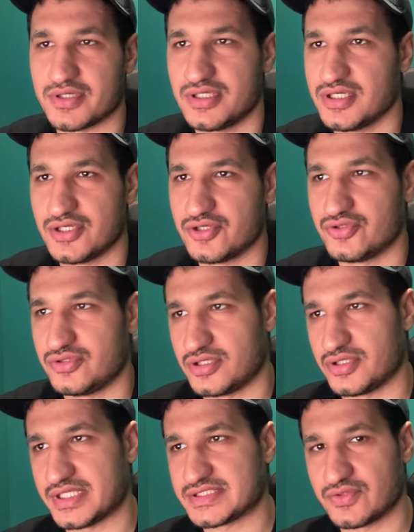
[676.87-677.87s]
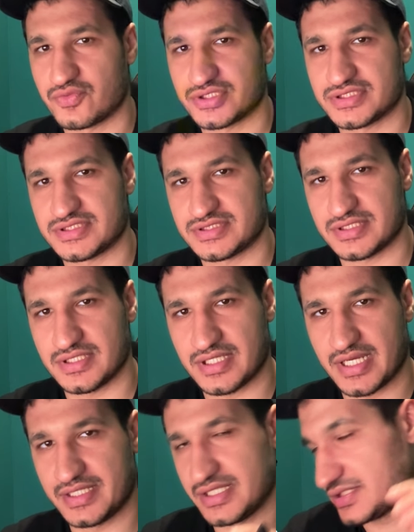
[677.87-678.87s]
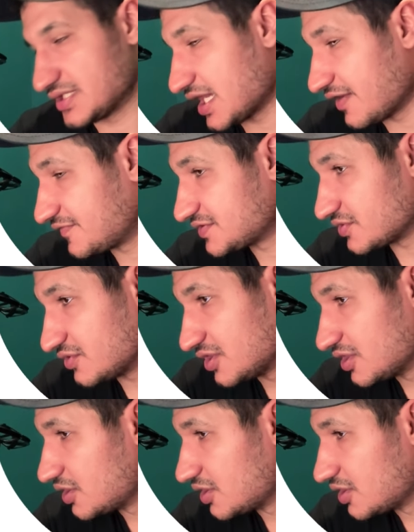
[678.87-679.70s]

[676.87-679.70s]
But that's the worst idea to have. So